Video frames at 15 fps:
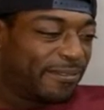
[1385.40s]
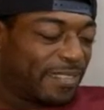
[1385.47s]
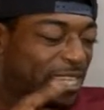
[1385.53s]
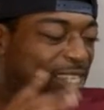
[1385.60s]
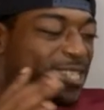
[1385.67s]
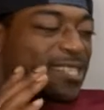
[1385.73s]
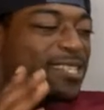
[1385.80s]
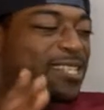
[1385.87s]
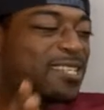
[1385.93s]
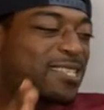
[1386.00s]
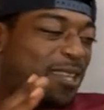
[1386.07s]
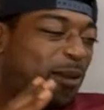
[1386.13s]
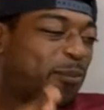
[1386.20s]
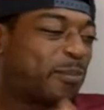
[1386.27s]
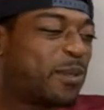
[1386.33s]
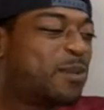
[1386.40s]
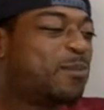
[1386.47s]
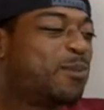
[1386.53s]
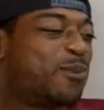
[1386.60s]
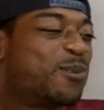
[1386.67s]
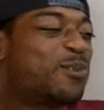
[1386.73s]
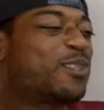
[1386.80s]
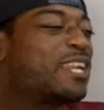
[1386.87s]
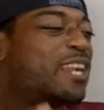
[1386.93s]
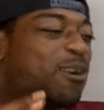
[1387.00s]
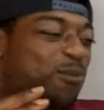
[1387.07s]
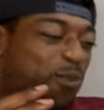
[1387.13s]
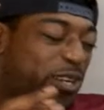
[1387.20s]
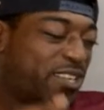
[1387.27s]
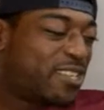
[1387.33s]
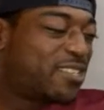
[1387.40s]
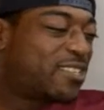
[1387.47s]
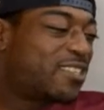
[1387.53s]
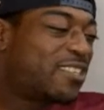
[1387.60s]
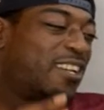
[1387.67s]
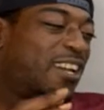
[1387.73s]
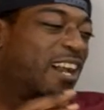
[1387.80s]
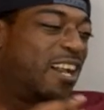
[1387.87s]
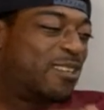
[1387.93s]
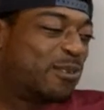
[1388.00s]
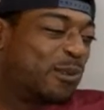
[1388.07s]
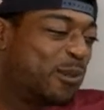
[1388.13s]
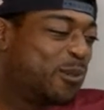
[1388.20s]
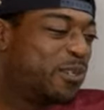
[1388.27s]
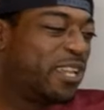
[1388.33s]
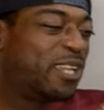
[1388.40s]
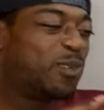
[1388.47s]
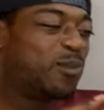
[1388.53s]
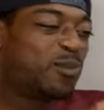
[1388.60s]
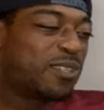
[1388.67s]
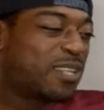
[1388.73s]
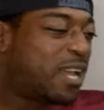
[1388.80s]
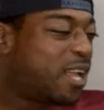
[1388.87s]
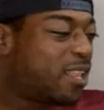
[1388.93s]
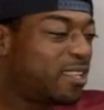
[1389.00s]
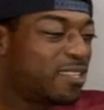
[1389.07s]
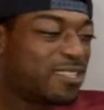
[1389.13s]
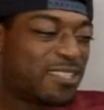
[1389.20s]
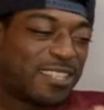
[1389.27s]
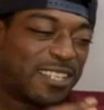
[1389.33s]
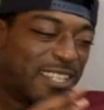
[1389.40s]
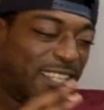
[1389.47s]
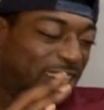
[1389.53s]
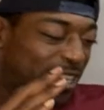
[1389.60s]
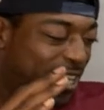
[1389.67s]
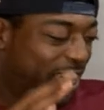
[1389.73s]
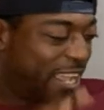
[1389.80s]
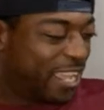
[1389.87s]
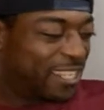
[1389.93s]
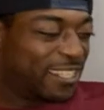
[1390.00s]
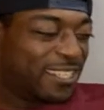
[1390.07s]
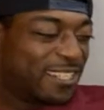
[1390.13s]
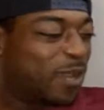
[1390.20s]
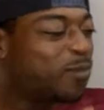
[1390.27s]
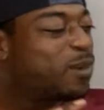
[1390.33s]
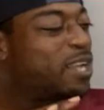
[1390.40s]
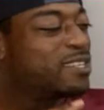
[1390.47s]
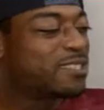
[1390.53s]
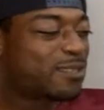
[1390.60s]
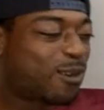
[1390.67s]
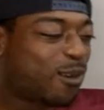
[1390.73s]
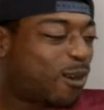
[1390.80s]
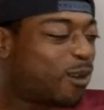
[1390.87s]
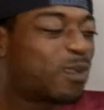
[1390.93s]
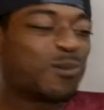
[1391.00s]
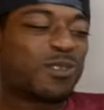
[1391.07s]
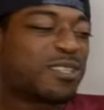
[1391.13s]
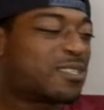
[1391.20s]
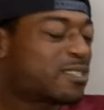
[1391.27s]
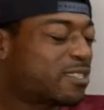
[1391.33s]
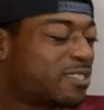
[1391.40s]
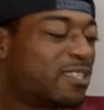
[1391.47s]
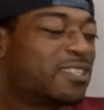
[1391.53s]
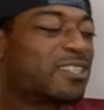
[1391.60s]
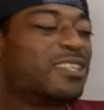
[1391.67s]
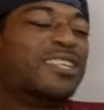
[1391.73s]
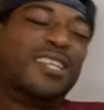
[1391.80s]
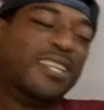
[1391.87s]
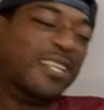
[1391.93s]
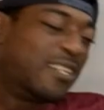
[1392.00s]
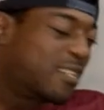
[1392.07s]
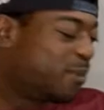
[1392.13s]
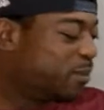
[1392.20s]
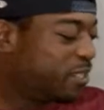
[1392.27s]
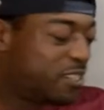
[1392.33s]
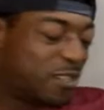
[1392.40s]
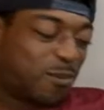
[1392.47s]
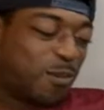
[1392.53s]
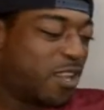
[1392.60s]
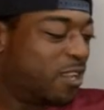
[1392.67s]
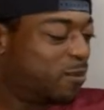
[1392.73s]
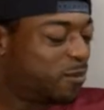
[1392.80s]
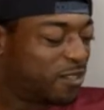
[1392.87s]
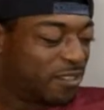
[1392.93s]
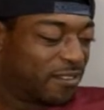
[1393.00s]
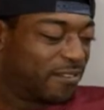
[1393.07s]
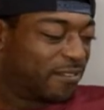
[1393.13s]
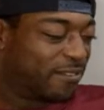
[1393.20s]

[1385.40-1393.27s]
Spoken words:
Like, it's just some people that I wish I knew who gave them the knowledge. I had their number, I just called them just to look. Come get your man, man.